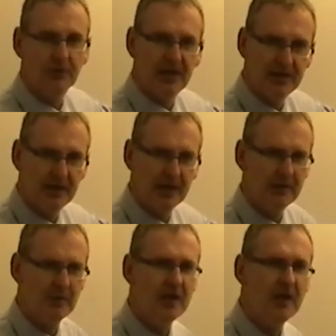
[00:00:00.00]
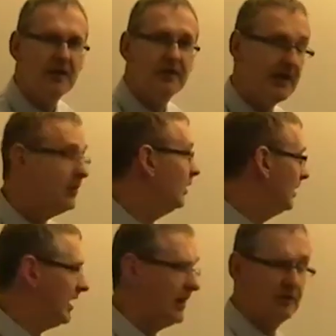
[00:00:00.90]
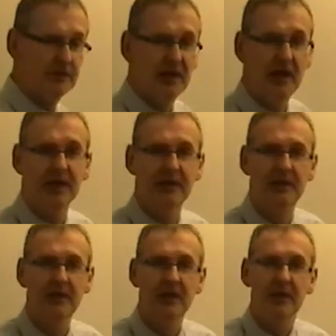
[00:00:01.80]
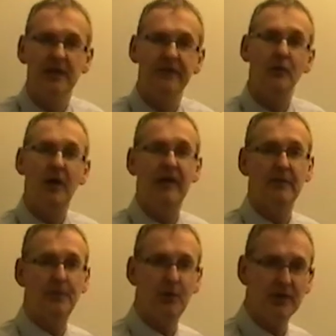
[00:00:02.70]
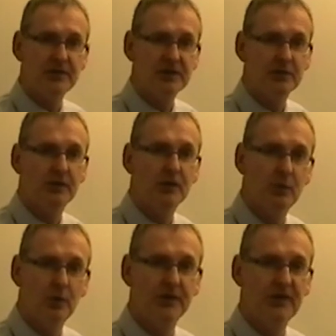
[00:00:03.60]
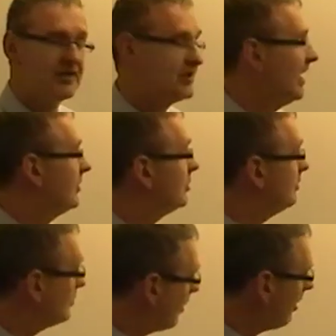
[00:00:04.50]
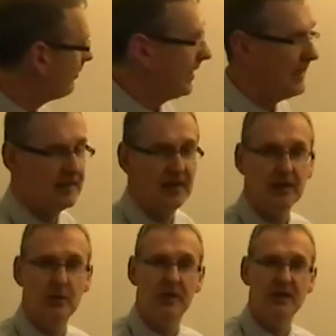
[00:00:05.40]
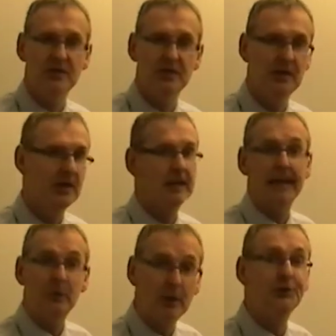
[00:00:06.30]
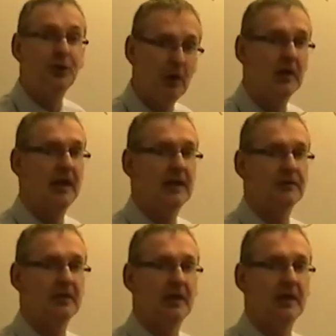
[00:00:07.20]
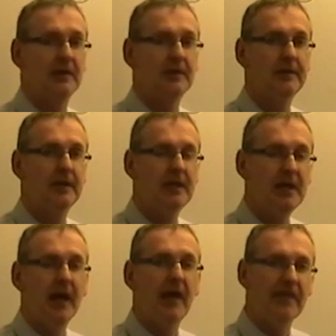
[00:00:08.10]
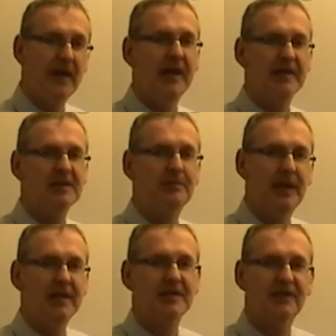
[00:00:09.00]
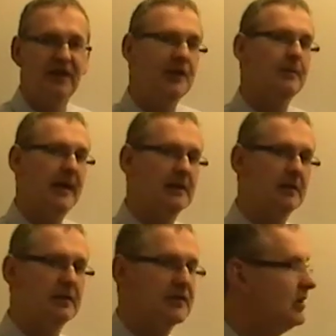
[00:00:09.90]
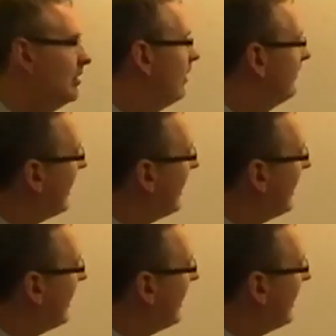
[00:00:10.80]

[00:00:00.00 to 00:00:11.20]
or that name, then it will lie on the line. If you have a point with coordinates that do not obey that equation, it will not lie on the line. And that is the basic fundamentals of